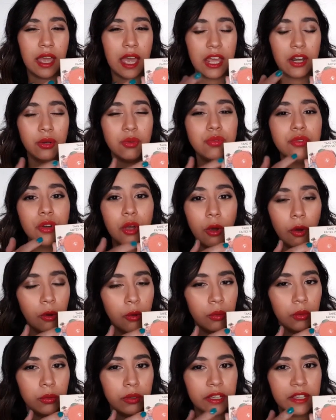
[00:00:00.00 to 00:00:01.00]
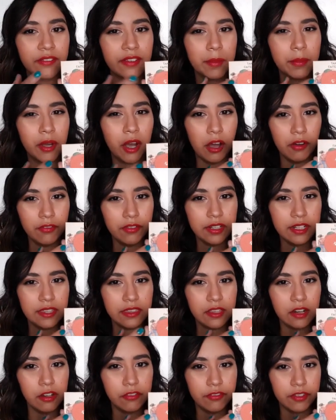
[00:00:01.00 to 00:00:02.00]
I don't know if I'm
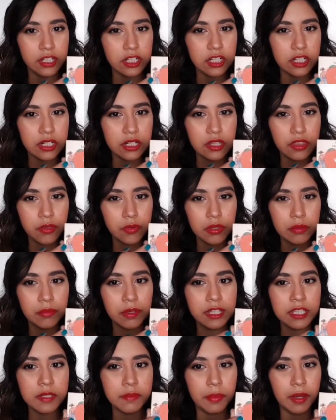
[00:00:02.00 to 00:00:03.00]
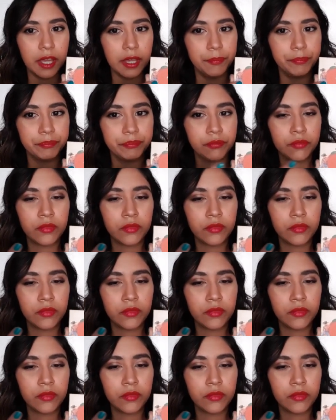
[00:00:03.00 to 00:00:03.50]
confident that I'll finish it in 3 months, but